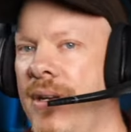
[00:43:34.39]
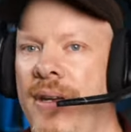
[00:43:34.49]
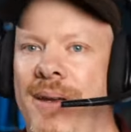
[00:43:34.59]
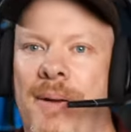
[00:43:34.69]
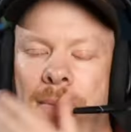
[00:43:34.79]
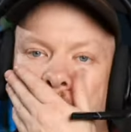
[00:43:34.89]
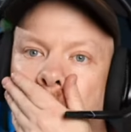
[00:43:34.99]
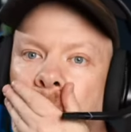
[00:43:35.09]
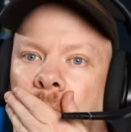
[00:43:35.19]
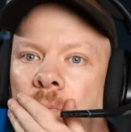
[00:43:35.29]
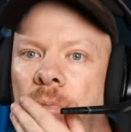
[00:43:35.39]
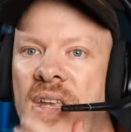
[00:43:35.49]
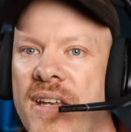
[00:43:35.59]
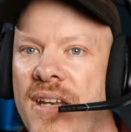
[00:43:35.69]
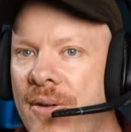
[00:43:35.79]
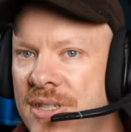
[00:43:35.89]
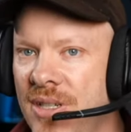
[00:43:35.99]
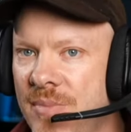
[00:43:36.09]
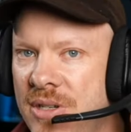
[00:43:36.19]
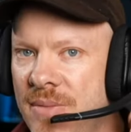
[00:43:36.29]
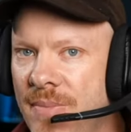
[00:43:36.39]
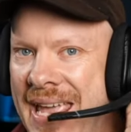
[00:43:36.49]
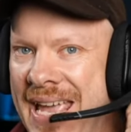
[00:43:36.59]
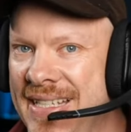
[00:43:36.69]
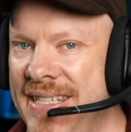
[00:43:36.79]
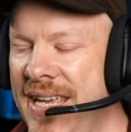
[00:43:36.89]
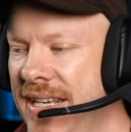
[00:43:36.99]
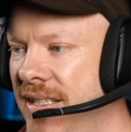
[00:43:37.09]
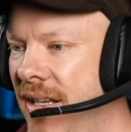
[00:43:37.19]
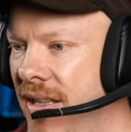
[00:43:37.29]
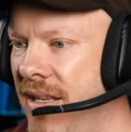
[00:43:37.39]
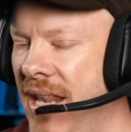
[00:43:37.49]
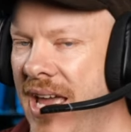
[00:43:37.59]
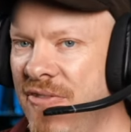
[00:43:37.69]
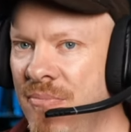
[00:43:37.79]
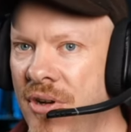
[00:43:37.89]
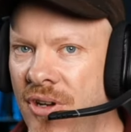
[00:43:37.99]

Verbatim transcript: Um, you noticed I'm using my headset instead of the lav mic.